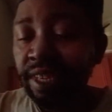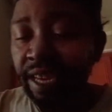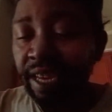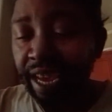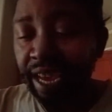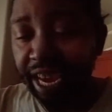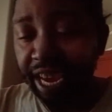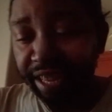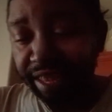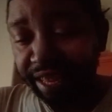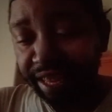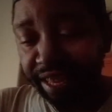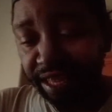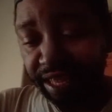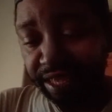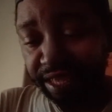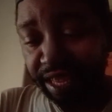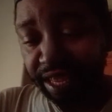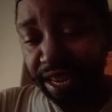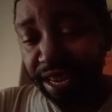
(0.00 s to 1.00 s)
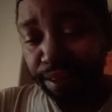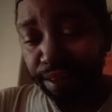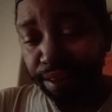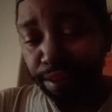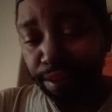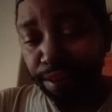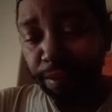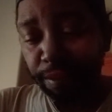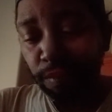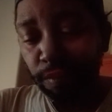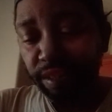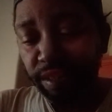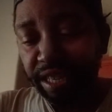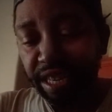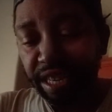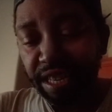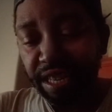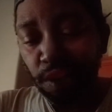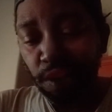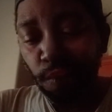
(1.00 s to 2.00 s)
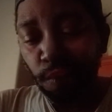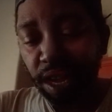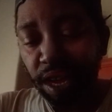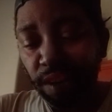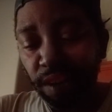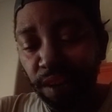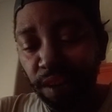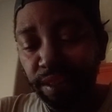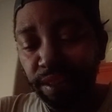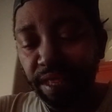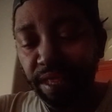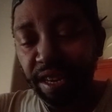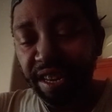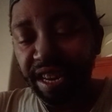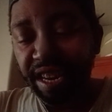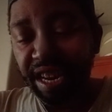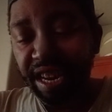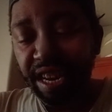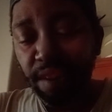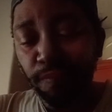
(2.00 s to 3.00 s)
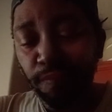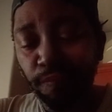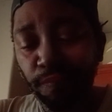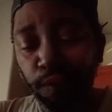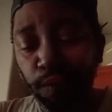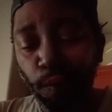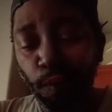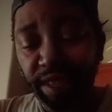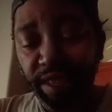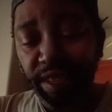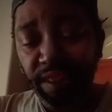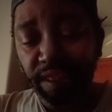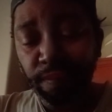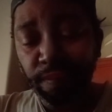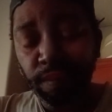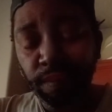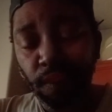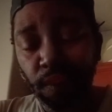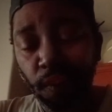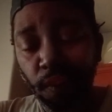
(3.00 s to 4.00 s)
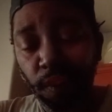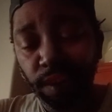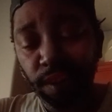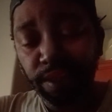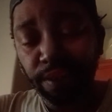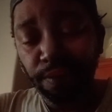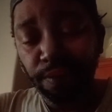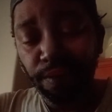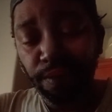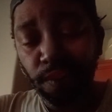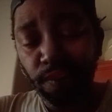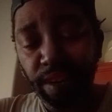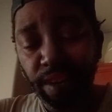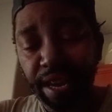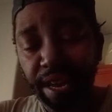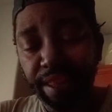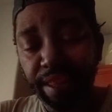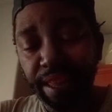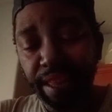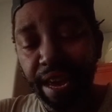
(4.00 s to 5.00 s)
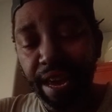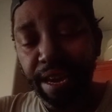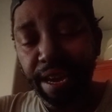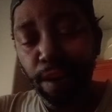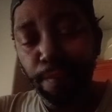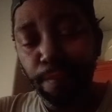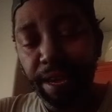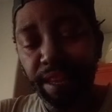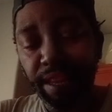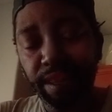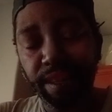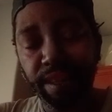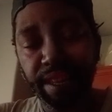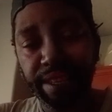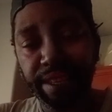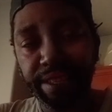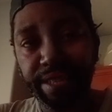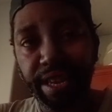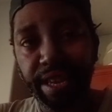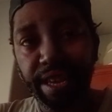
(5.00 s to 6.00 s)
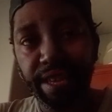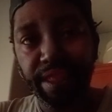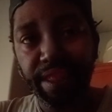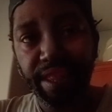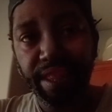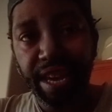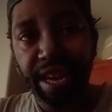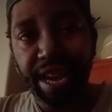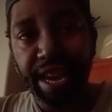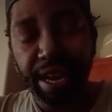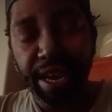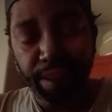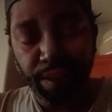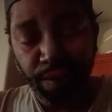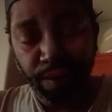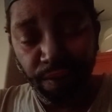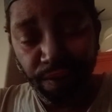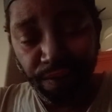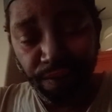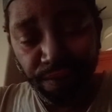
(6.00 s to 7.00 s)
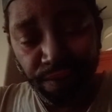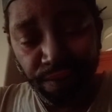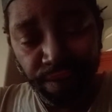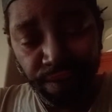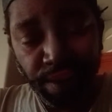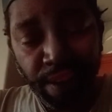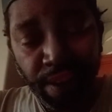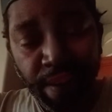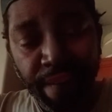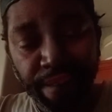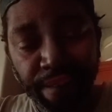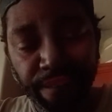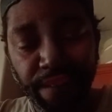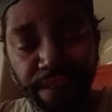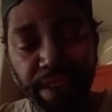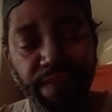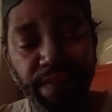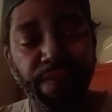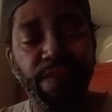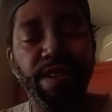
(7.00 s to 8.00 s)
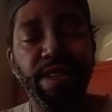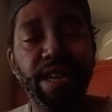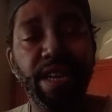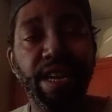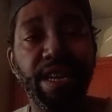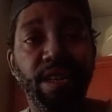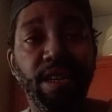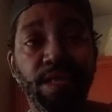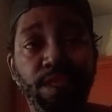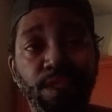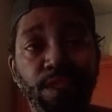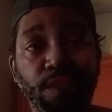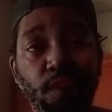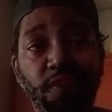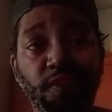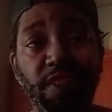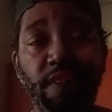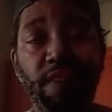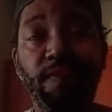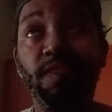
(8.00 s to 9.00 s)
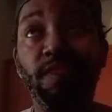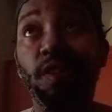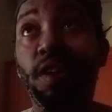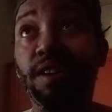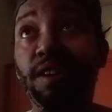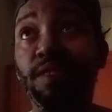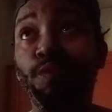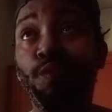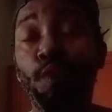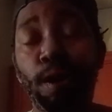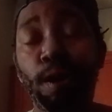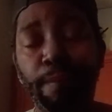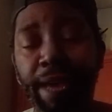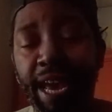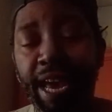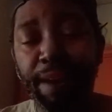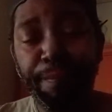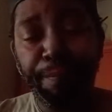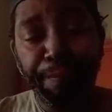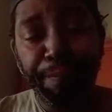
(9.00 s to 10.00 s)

860 is WGUL Dunedin, Florida, also known as AM 860 The Answer, featuring a conservative talk format.